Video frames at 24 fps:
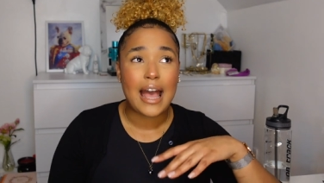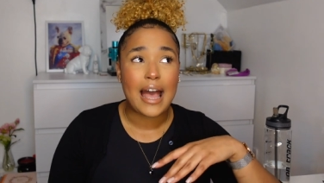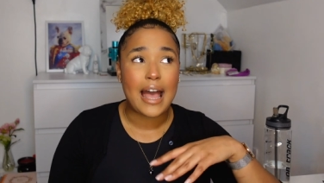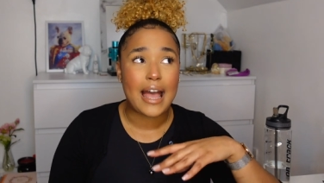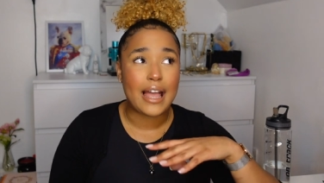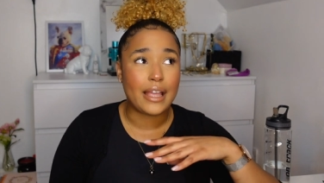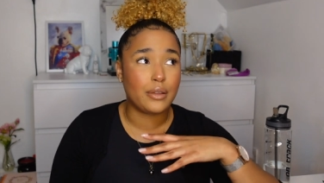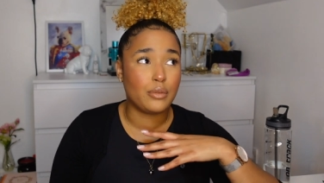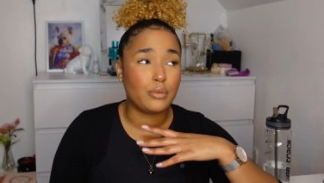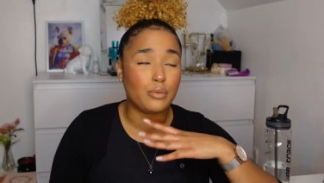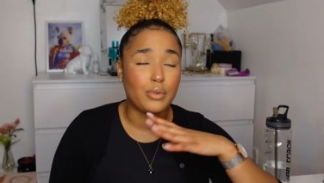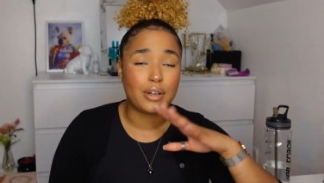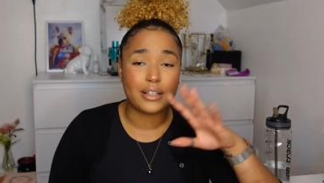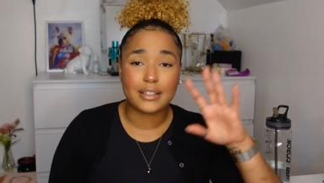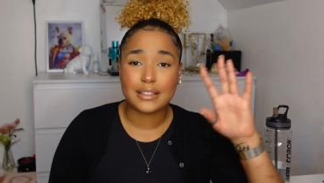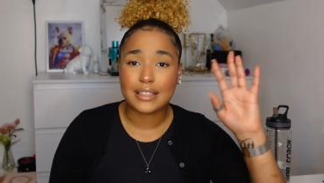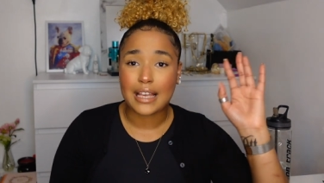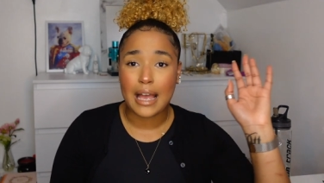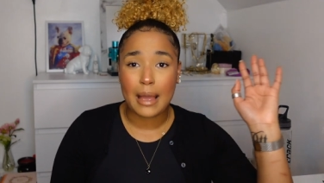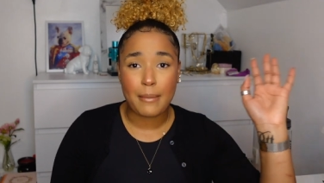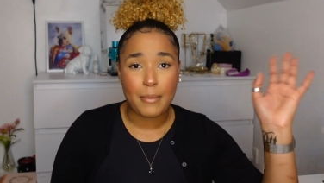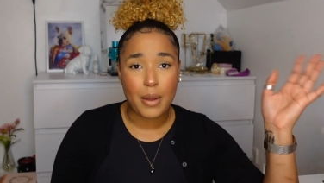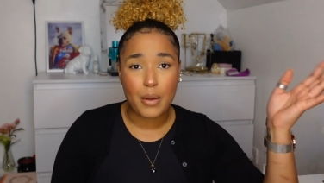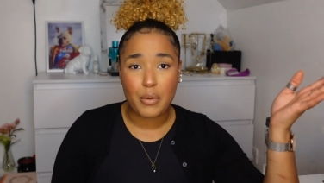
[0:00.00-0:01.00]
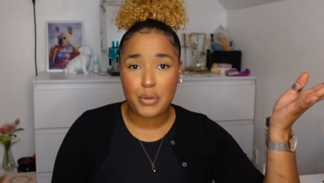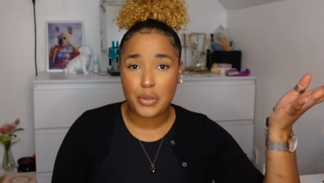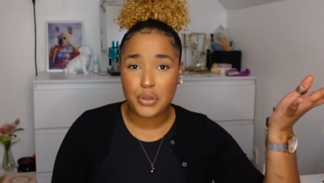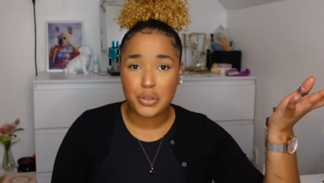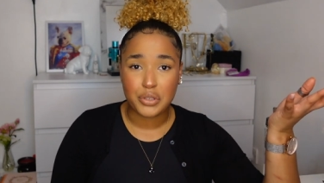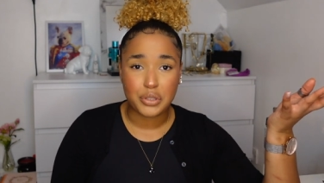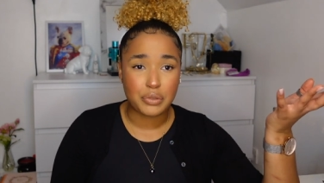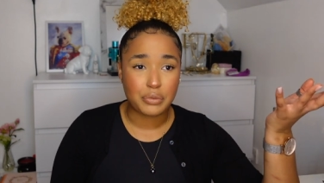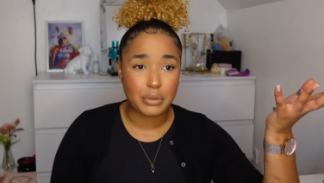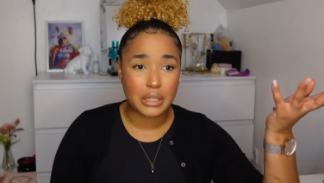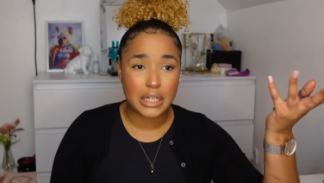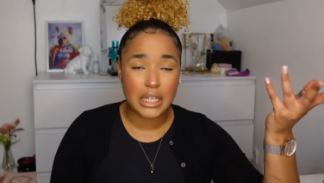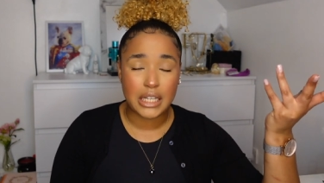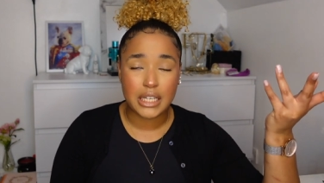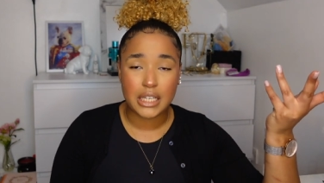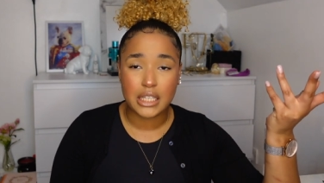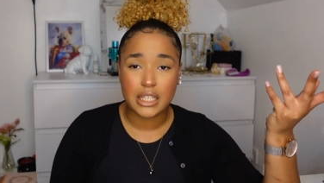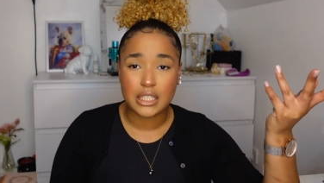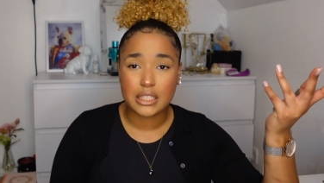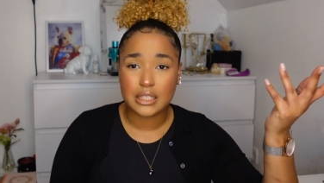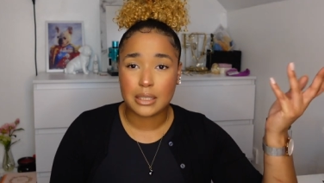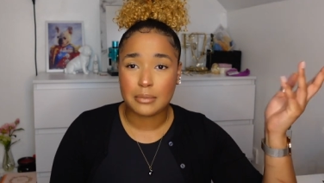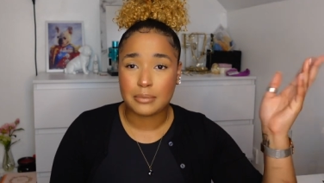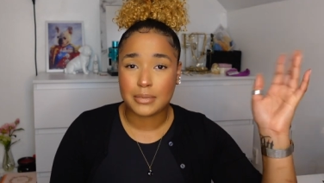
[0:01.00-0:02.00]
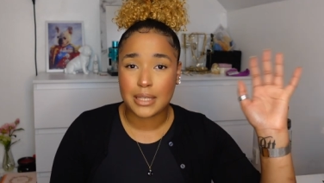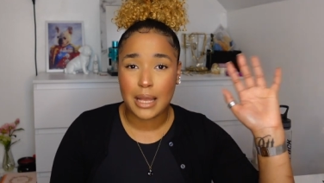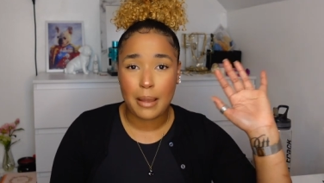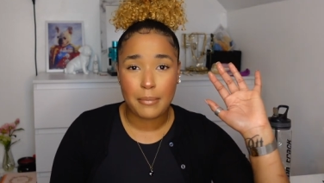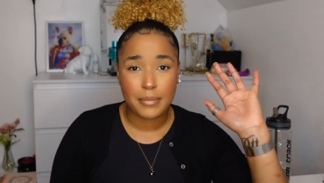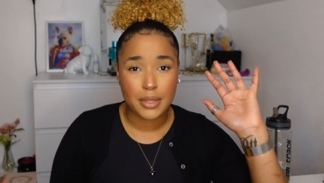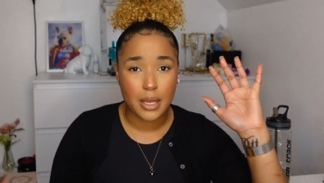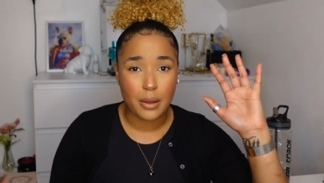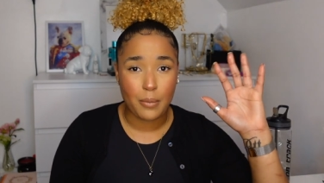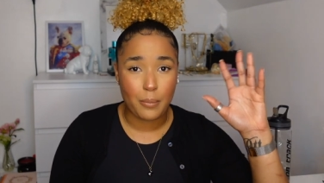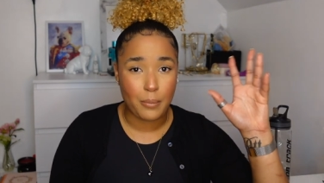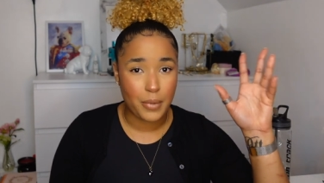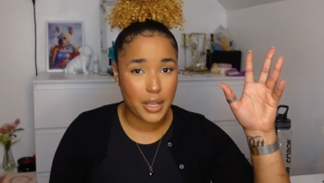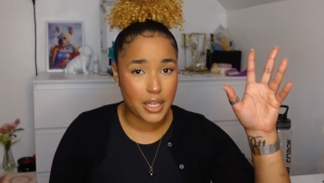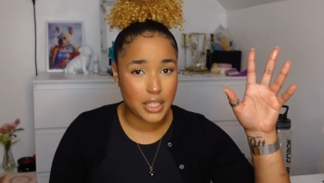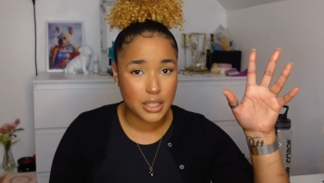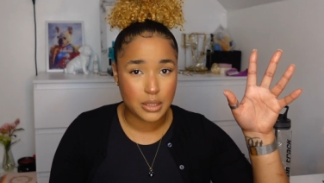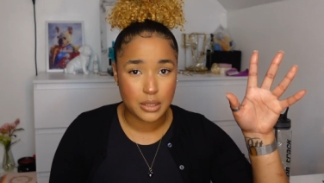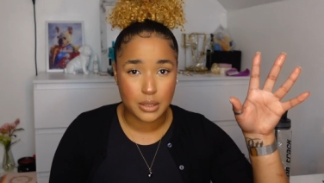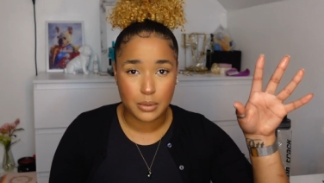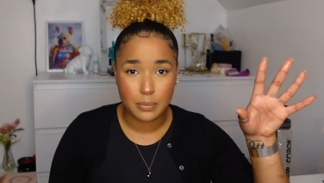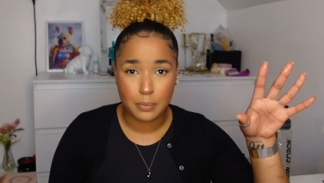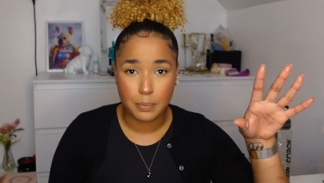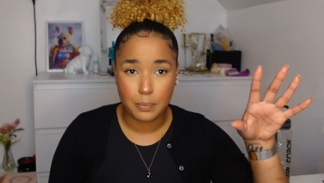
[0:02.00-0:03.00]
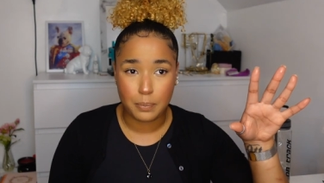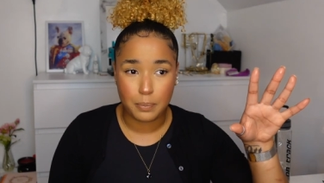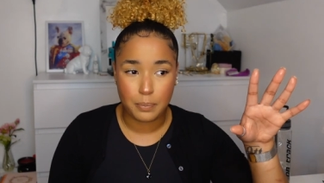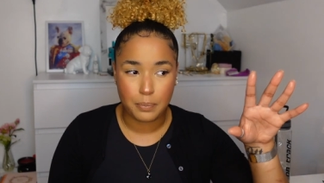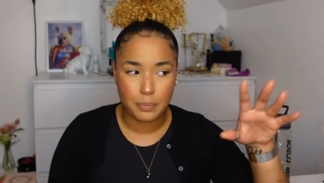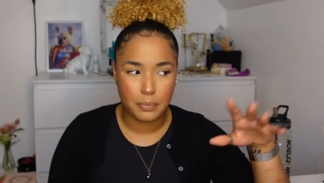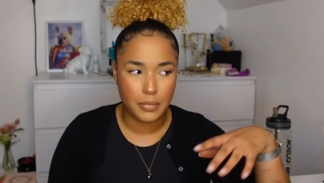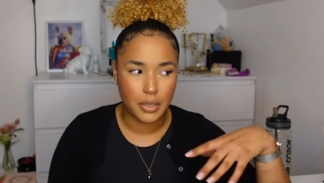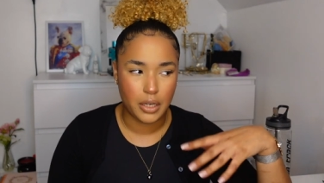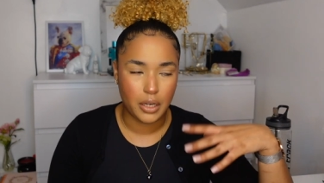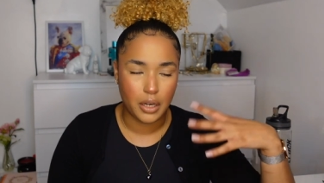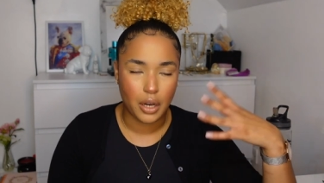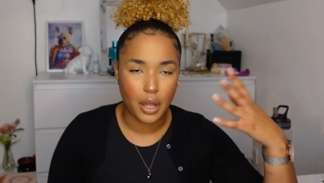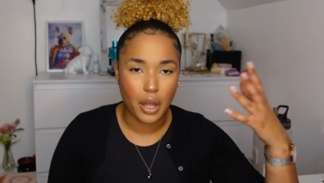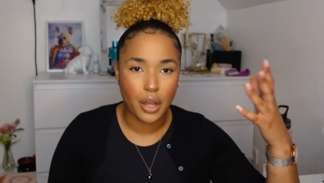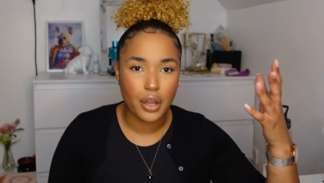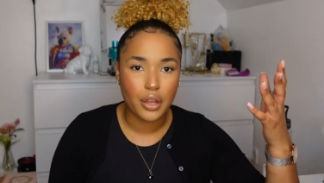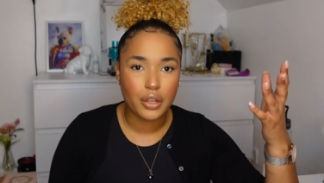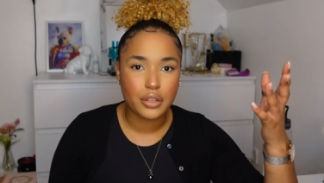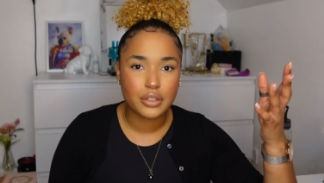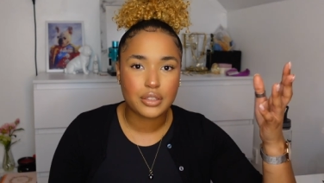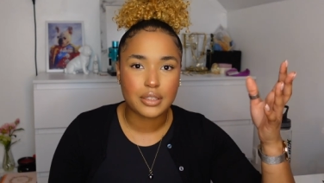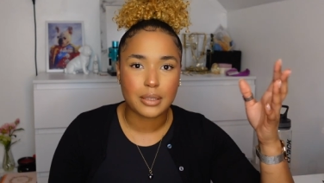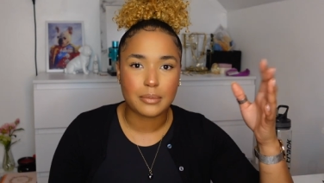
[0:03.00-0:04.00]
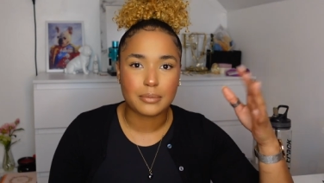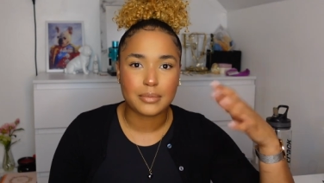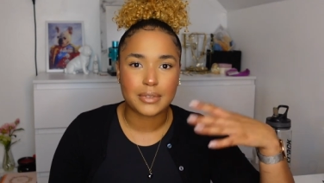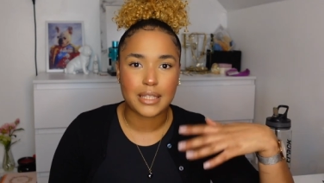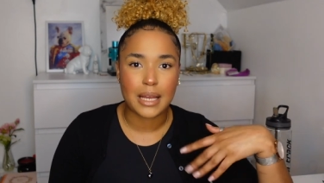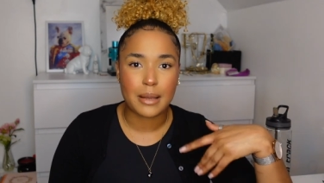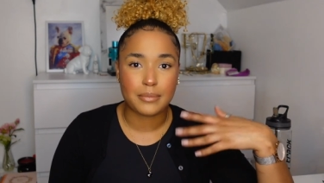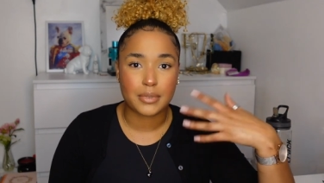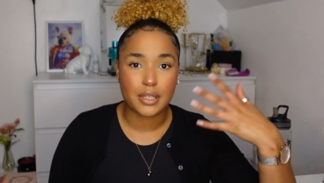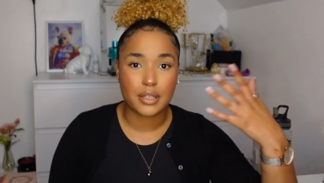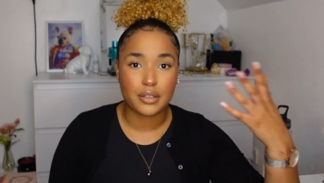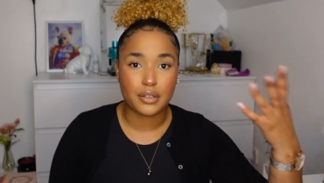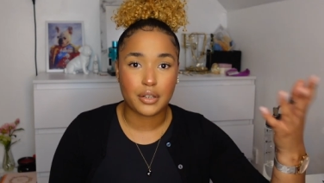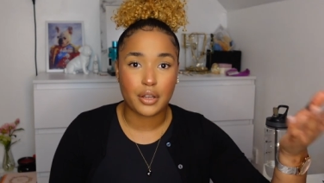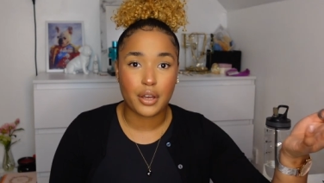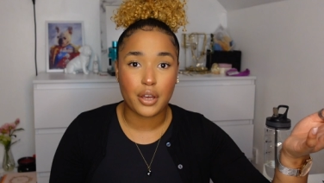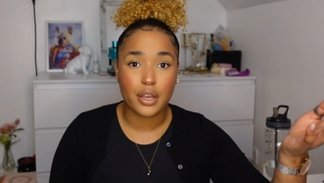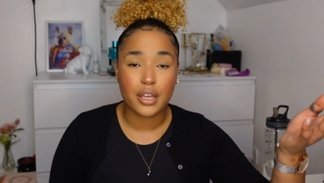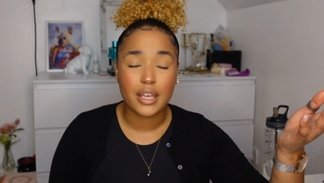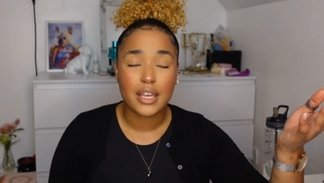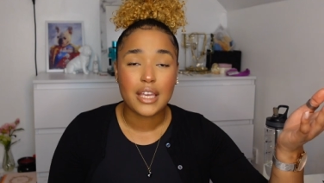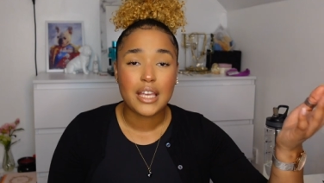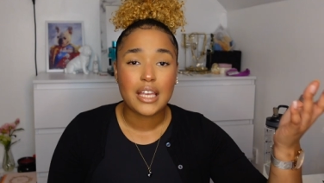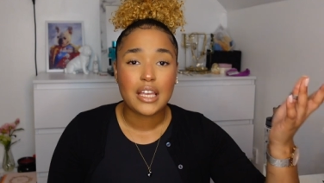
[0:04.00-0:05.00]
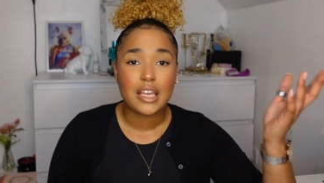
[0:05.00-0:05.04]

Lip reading: And one time I'll use one other, sometimes I'll mix loads, sometimes I don't.